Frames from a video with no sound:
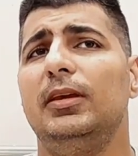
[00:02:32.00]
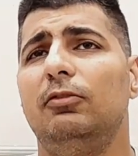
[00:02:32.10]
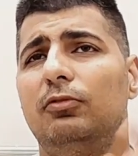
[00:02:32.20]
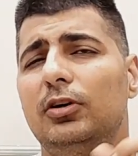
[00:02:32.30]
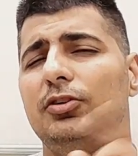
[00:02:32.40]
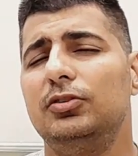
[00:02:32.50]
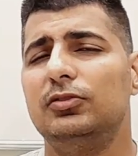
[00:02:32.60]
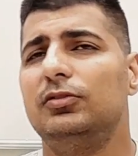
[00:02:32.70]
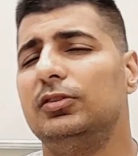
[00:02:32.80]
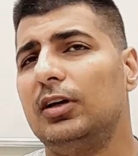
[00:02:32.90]
the
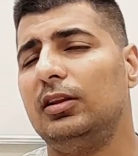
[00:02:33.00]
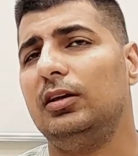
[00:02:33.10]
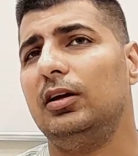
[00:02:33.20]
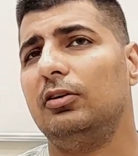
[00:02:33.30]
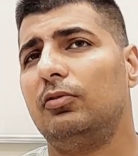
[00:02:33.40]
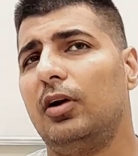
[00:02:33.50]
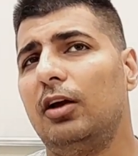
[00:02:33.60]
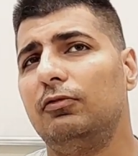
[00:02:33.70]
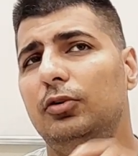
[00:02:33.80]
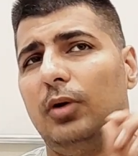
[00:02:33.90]
Russians designed the
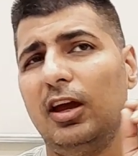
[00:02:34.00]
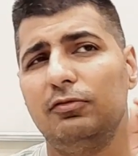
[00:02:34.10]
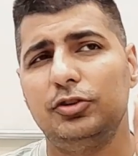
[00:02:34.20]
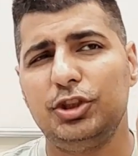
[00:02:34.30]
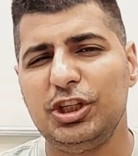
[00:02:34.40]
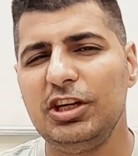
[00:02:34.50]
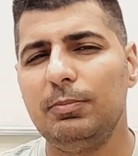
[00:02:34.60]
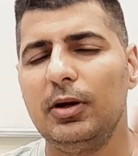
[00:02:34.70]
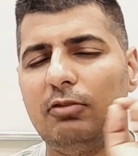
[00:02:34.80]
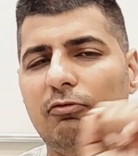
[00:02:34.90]
aircraft to have
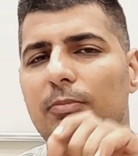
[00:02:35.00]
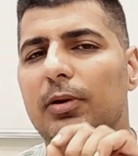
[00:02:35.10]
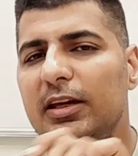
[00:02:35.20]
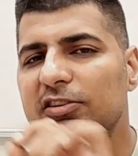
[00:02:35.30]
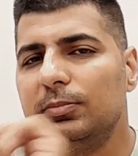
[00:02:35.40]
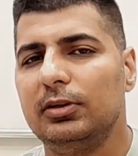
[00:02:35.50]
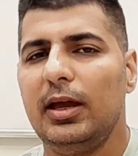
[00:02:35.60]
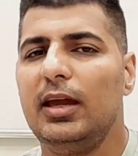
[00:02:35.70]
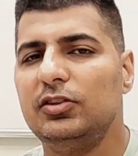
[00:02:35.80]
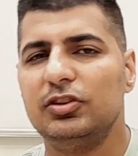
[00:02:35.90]
cheap and
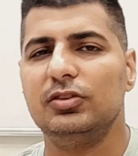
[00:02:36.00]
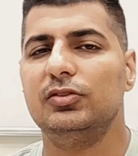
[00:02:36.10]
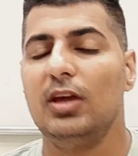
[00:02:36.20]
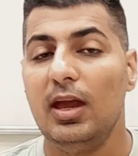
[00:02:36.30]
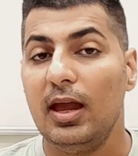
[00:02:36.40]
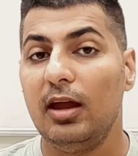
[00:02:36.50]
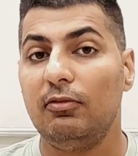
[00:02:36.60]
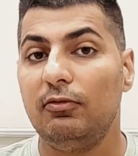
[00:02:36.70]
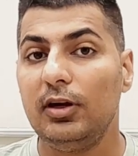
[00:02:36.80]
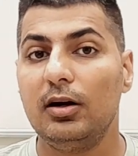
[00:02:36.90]
replaceable engines,
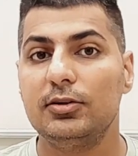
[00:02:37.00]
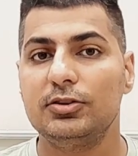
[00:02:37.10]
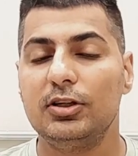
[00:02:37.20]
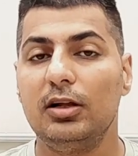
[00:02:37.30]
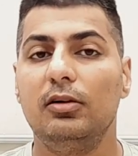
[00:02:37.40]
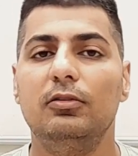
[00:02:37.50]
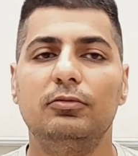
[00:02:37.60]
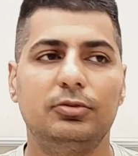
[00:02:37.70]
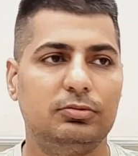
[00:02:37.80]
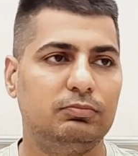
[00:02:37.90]
and we
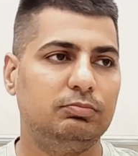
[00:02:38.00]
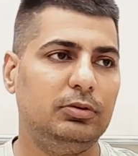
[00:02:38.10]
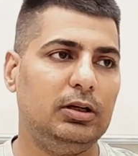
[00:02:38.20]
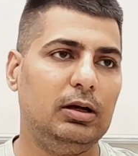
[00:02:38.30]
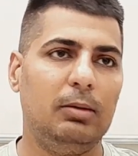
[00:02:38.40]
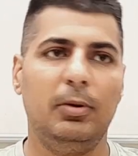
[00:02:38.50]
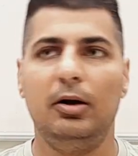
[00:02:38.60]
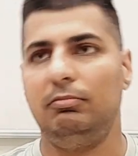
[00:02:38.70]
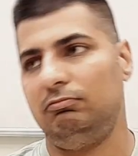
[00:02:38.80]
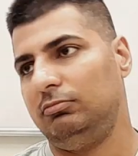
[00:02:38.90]
ourselves,
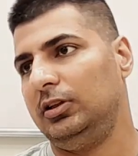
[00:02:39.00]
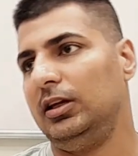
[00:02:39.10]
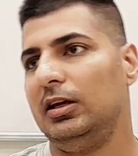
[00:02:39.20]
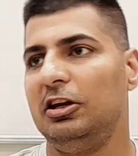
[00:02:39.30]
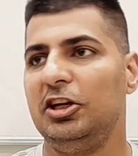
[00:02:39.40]
about the